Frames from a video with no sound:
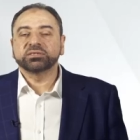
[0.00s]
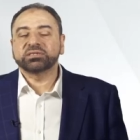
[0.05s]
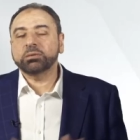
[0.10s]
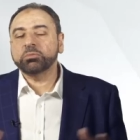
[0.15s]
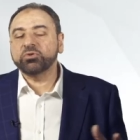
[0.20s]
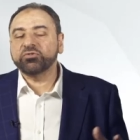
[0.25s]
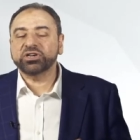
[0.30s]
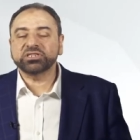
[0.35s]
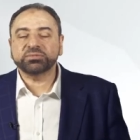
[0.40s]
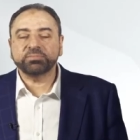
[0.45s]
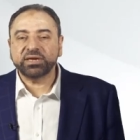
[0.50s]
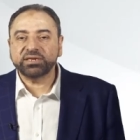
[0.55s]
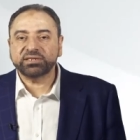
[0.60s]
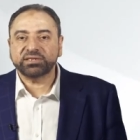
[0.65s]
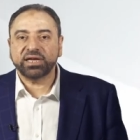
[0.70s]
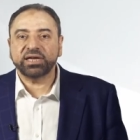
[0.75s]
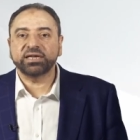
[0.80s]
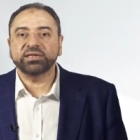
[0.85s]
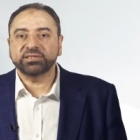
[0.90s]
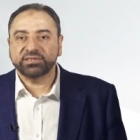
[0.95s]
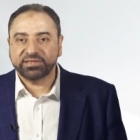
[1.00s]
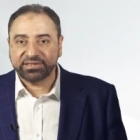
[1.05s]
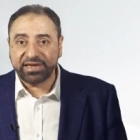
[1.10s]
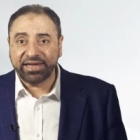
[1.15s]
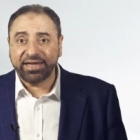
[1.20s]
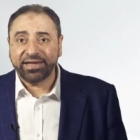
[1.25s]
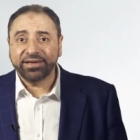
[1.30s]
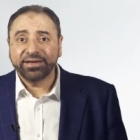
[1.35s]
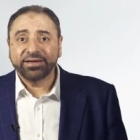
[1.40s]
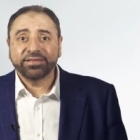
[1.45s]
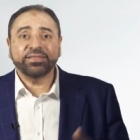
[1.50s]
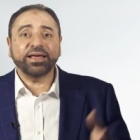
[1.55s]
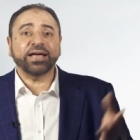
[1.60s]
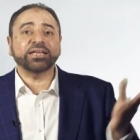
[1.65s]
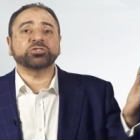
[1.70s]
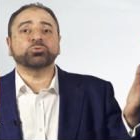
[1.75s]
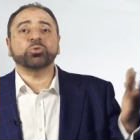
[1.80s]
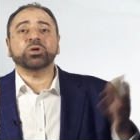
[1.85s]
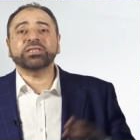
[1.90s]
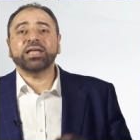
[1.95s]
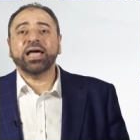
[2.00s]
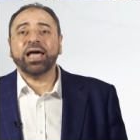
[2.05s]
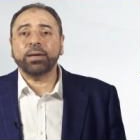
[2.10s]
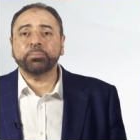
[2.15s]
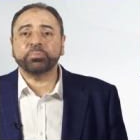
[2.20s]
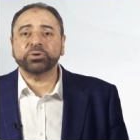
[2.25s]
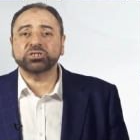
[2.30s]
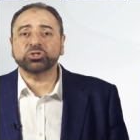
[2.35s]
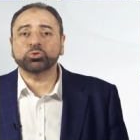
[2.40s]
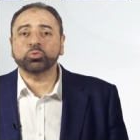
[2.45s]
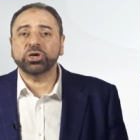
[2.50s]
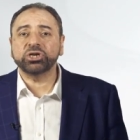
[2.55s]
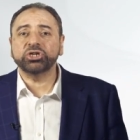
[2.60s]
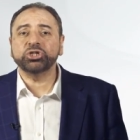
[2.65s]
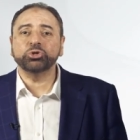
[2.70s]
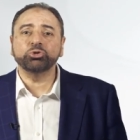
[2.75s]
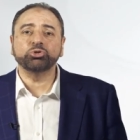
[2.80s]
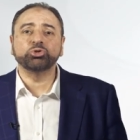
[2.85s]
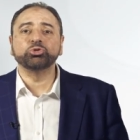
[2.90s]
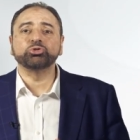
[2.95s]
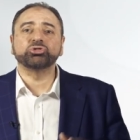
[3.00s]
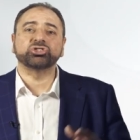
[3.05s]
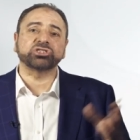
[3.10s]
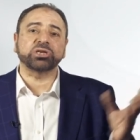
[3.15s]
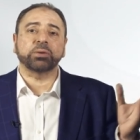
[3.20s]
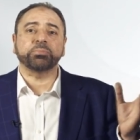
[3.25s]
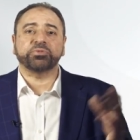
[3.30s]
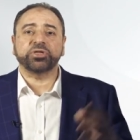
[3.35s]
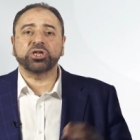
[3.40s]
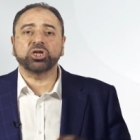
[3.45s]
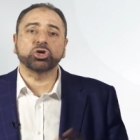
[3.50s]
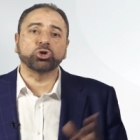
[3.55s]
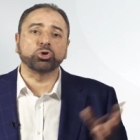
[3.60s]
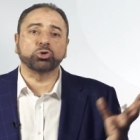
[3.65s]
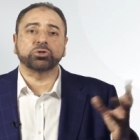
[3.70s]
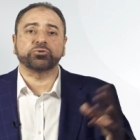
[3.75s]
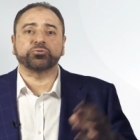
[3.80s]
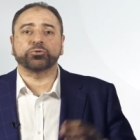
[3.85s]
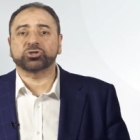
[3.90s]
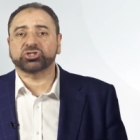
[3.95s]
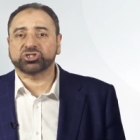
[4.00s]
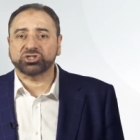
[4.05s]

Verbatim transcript: some of us may say, see, that's what happens when you do something good for